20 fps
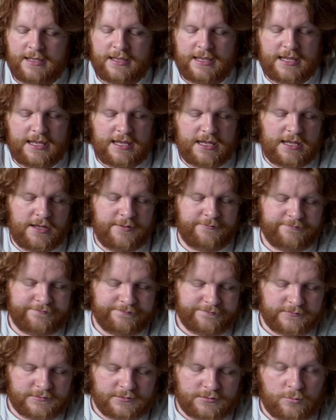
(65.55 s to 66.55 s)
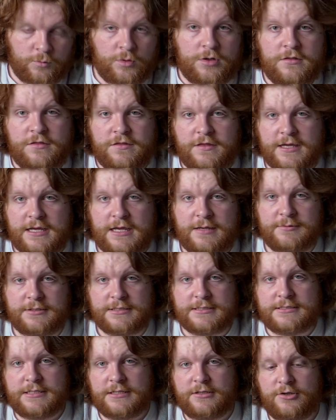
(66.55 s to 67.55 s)
One thing I'm
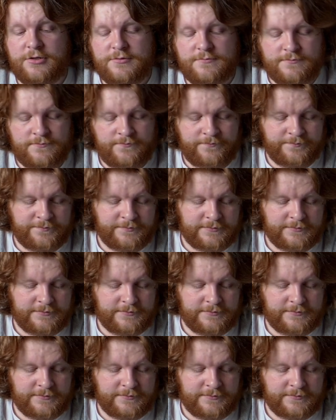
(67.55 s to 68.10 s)
considering